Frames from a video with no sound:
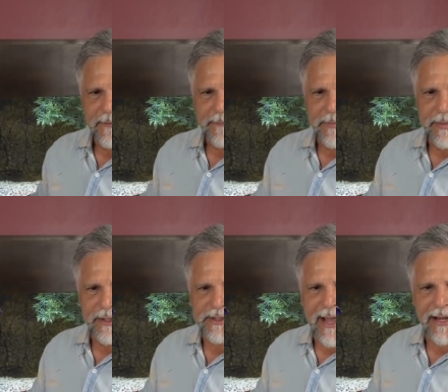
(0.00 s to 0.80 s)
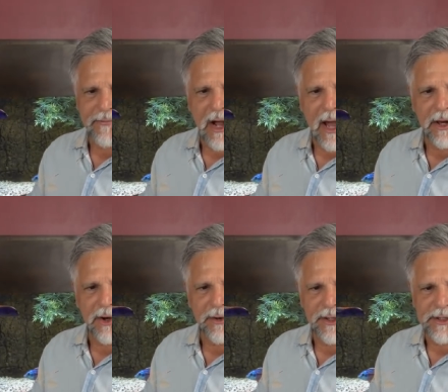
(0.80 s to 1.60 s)
this kind of
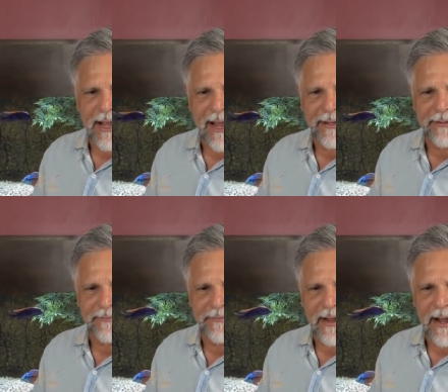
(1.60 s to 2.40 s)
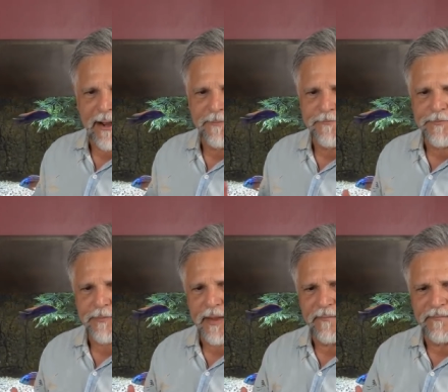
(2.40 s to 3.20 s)
color, this kind of uh,
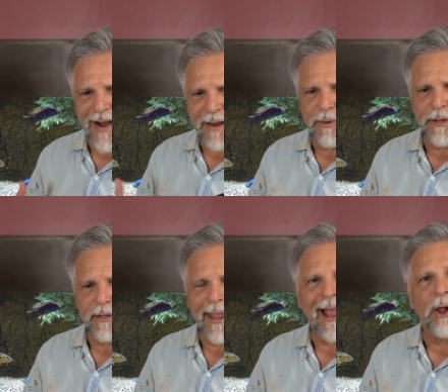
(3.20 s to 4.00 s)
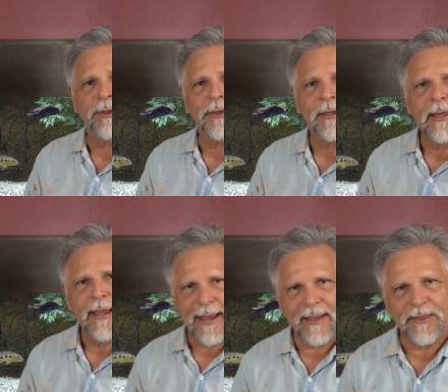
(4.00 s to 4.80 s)
vibrant health
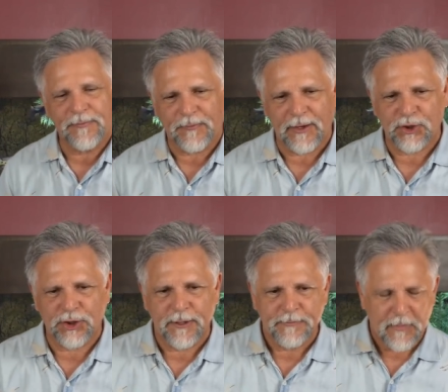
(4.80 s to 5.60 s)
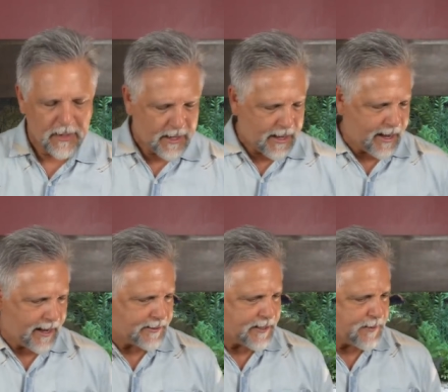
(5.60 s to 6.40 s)
in the fish.
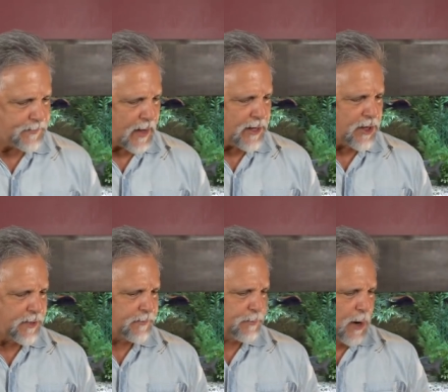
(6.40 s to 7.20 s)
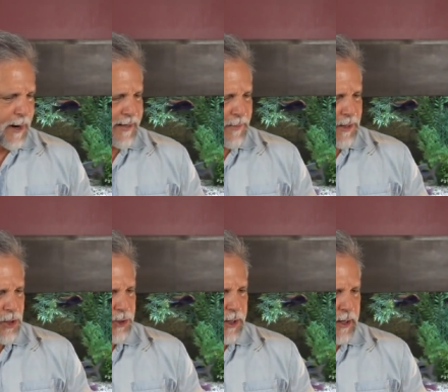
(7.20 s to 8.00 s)
And uh, another product I've been
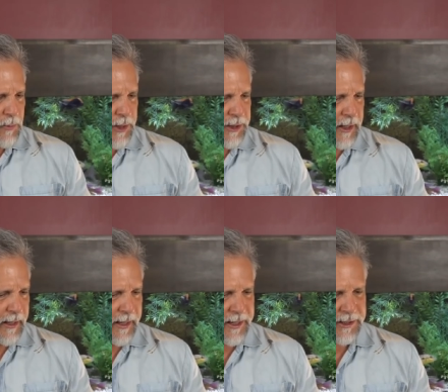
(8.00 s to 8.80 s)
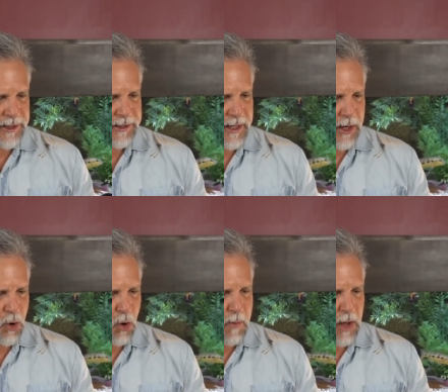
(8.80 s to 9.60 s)
using recently is this uh,
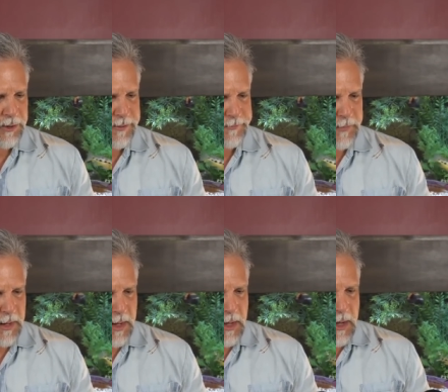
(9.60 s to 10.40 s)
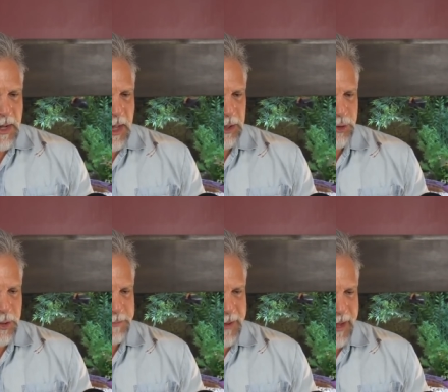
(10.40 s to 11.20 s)
Cobalt Ultra
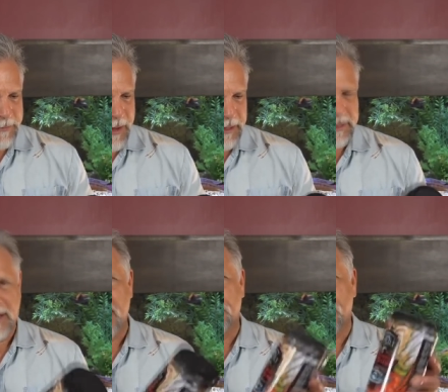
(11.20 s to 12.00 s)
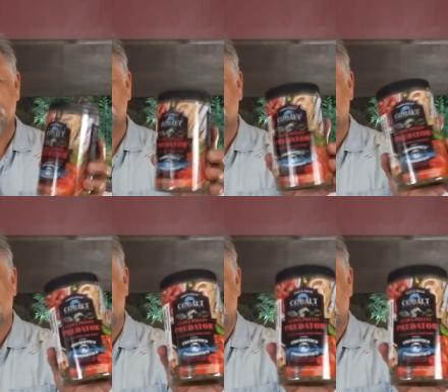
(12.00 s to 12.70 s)
pe Pellet uh, Predator uh,